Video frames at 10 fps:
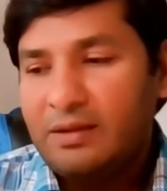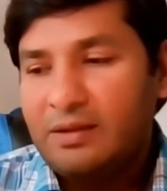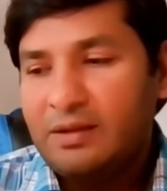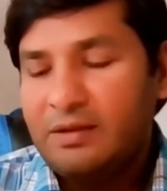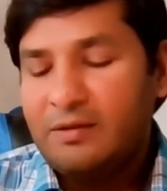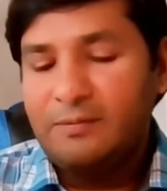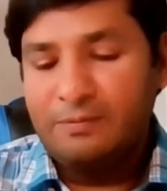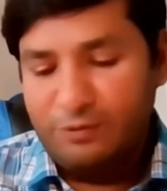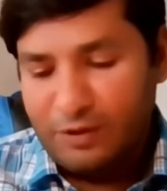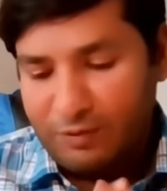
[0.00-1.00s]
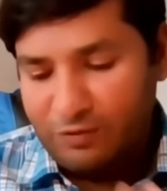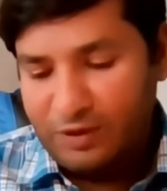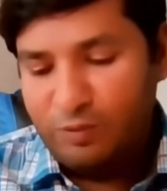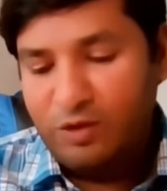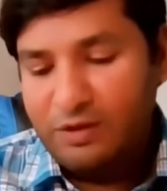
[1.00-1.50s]
And from
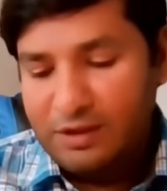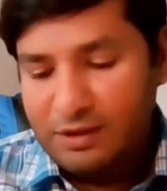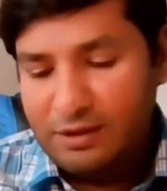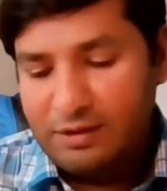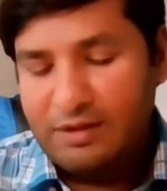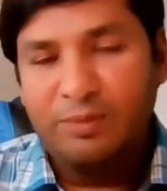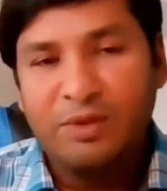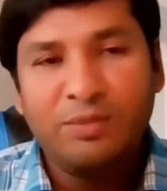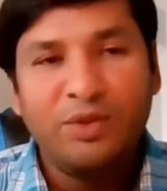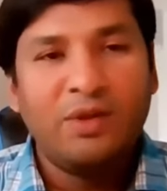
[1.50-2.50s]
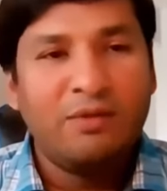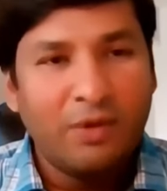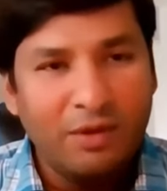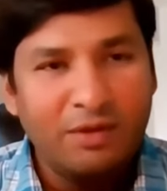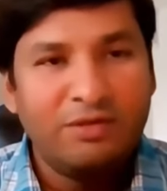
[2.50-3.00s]
February till September, you
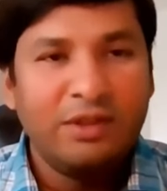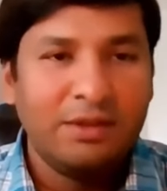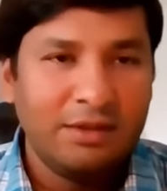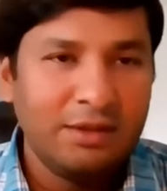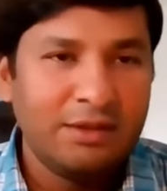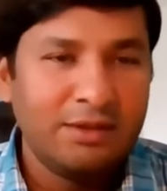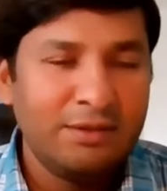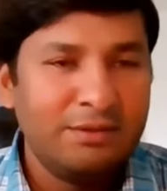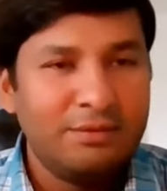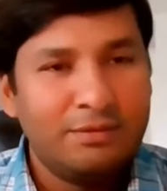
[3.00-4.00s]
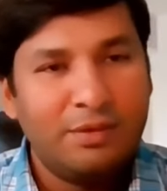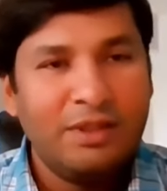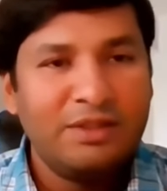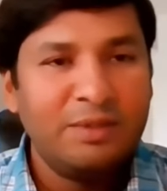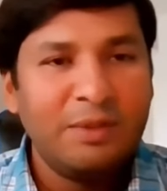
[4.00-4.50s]
have all free retreats,
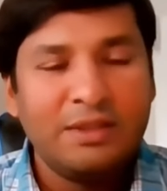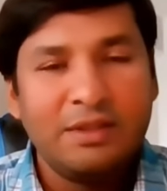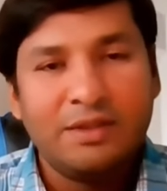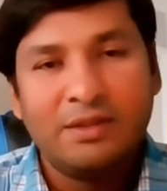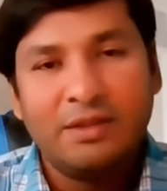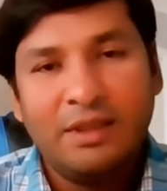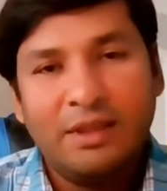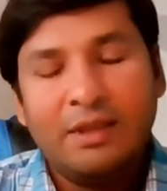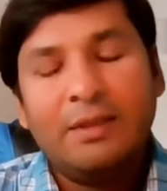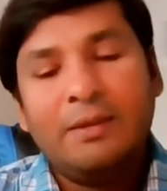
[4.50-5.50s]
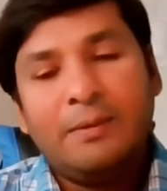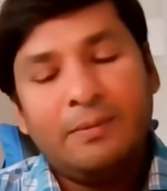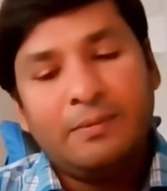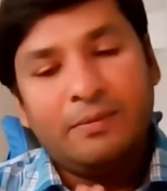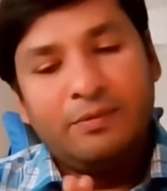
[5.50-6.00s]
donation basis,
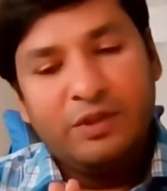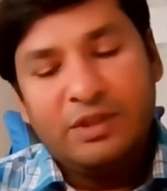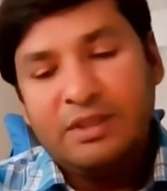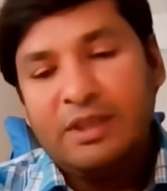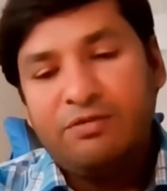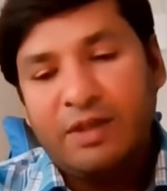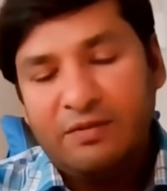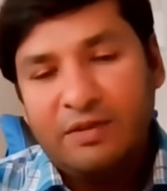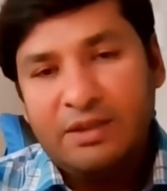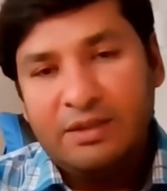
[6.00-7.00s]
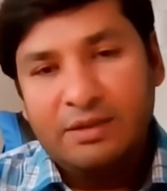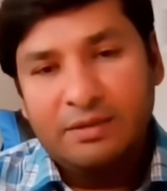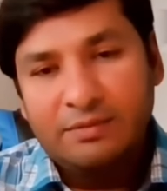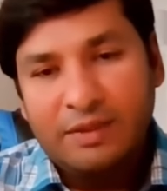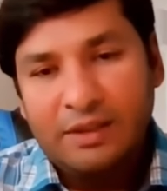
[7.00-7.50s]
which is like 5
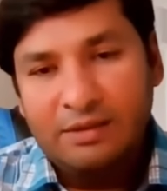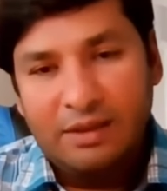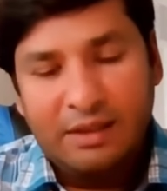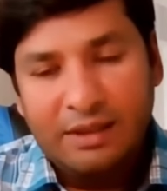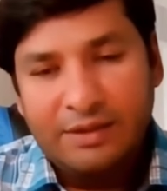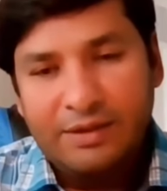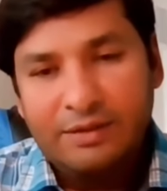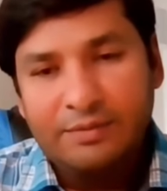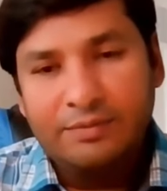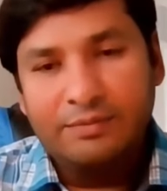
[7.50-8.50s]
days. And 3 days.